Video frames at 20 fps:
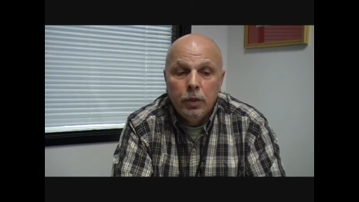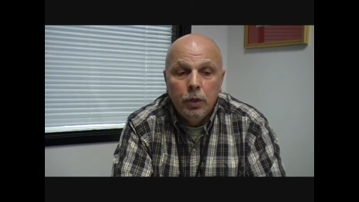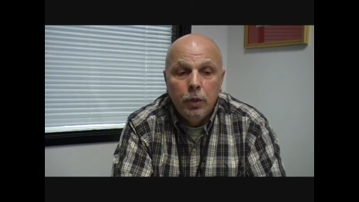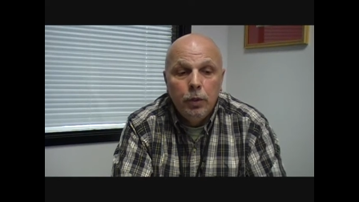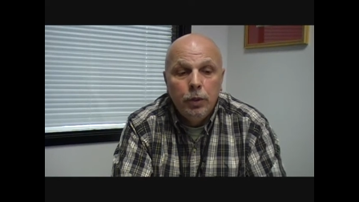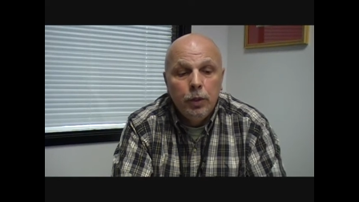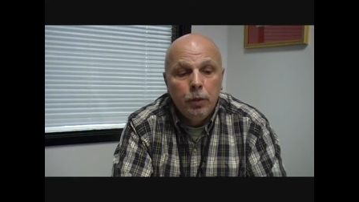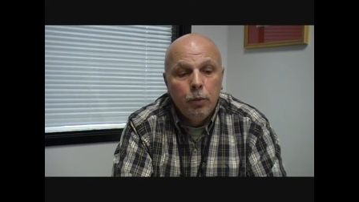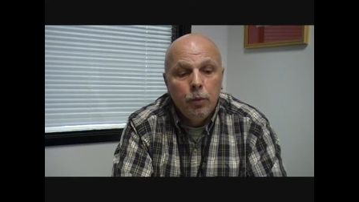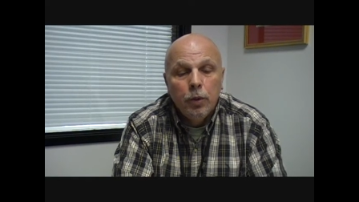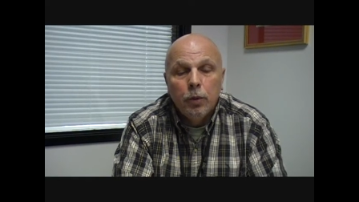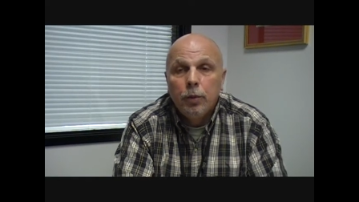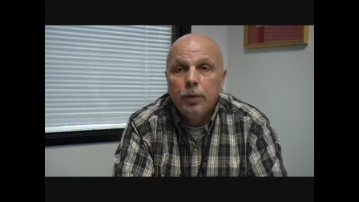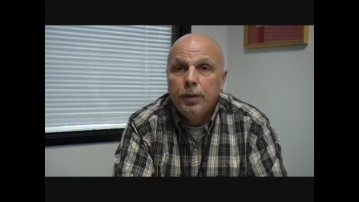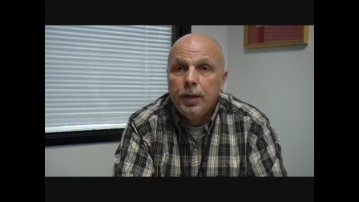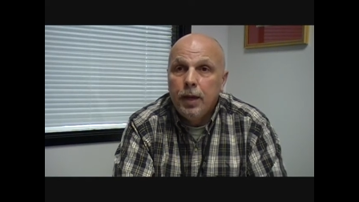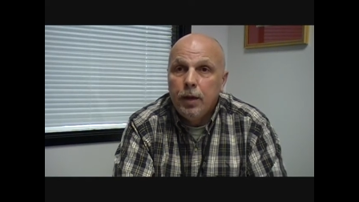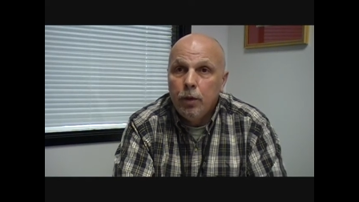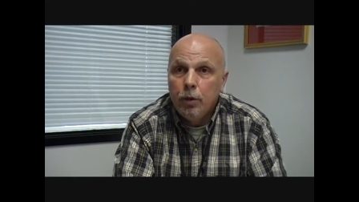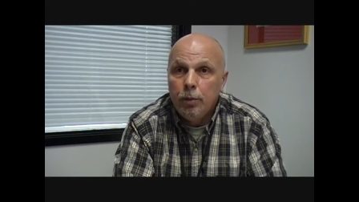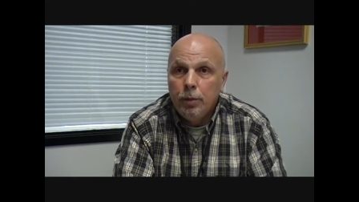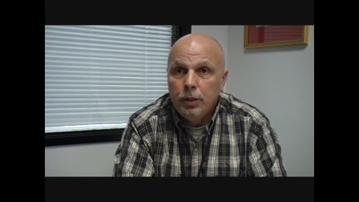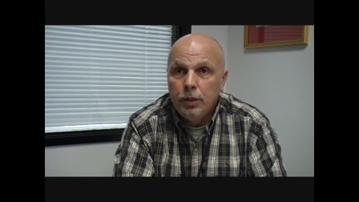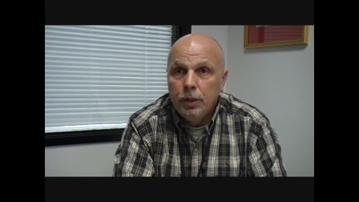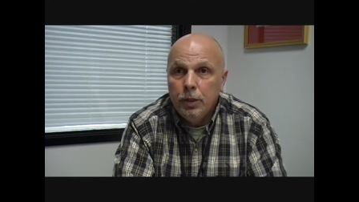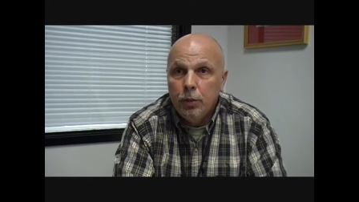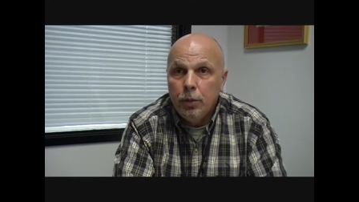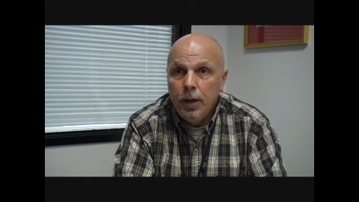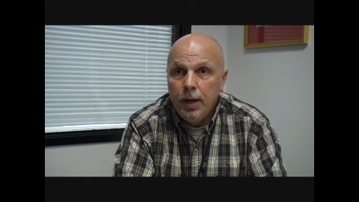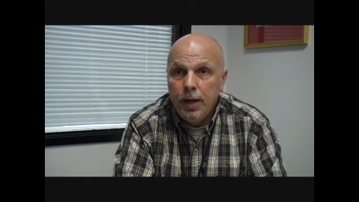who can work with that
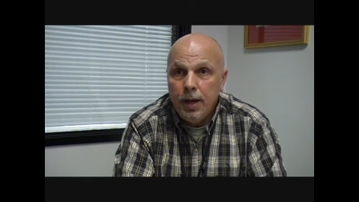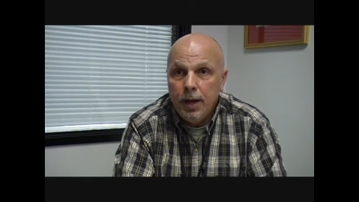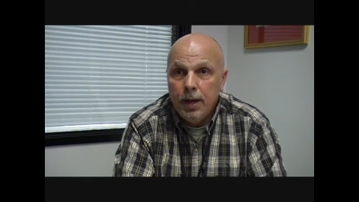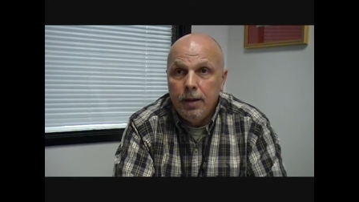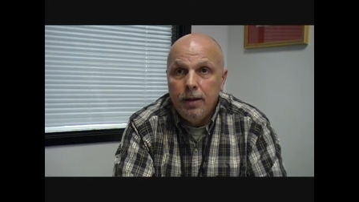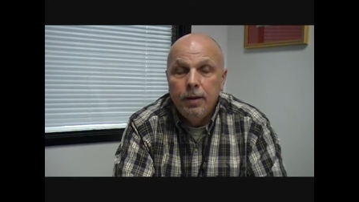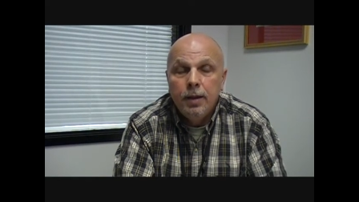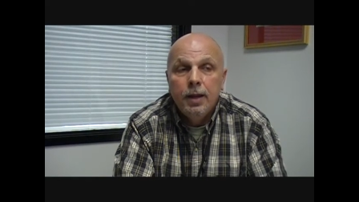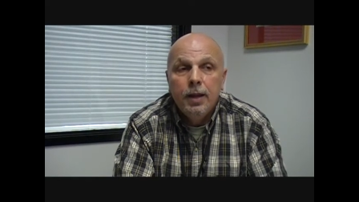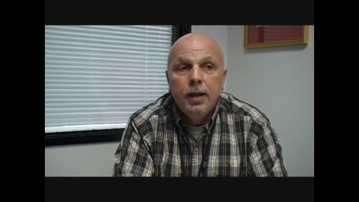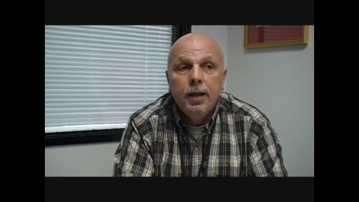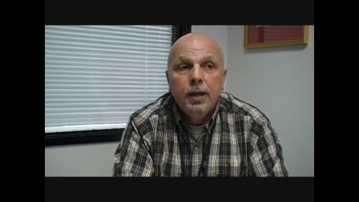OBGYN